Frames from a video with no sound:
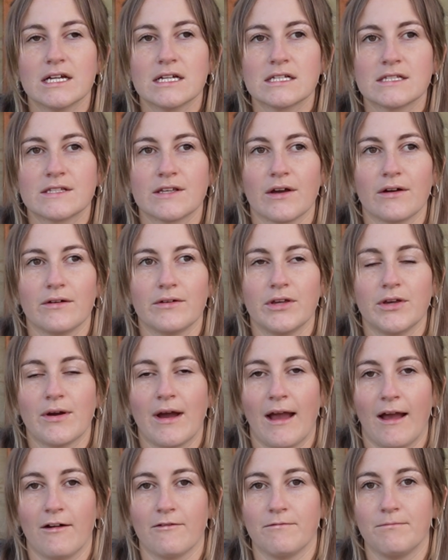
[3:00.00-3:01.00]
So you
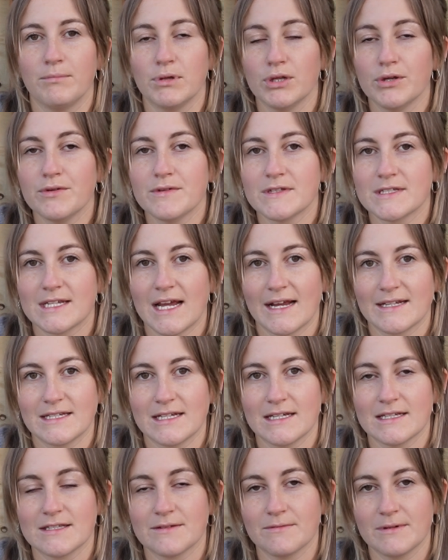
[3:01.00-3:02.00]
have blue
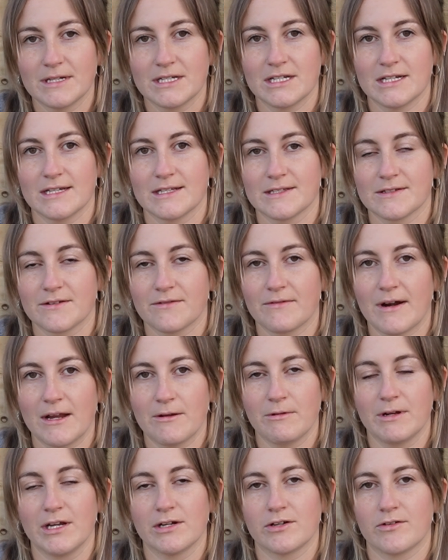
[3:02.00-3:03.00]
Statice, which is
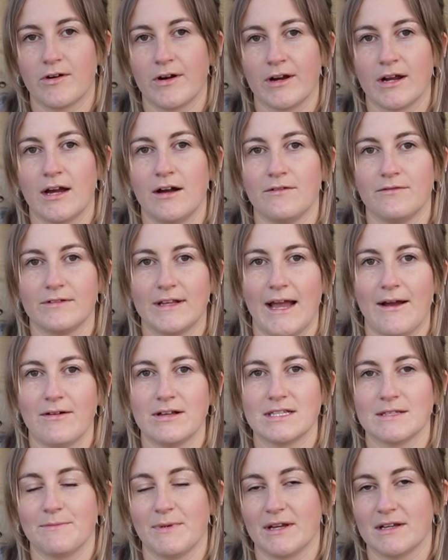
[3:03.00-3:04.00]
great when you're growing cut
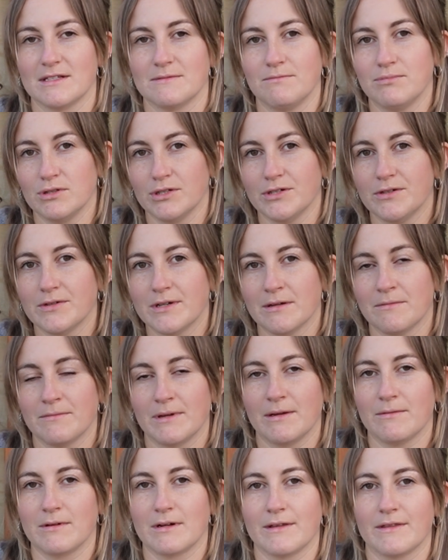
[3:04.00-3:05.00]
flowers because blue can
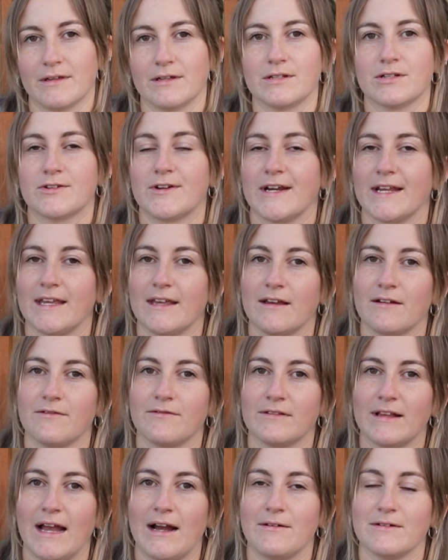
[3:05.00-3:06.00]
be one of the trickier
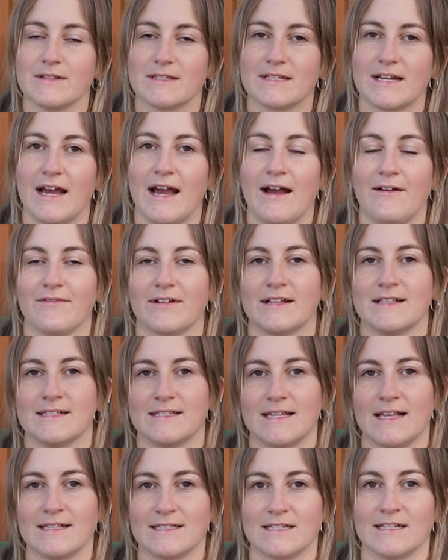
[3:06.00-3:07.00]
flowers to have
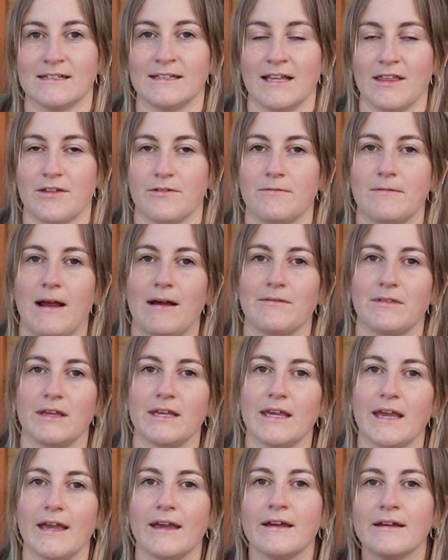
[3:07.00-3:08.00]
consistently throughout the
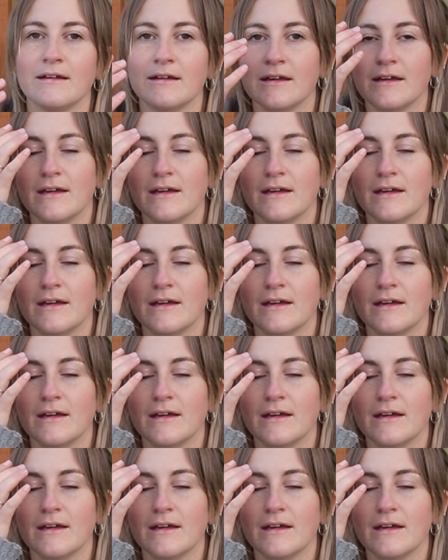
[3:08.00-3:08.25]
year.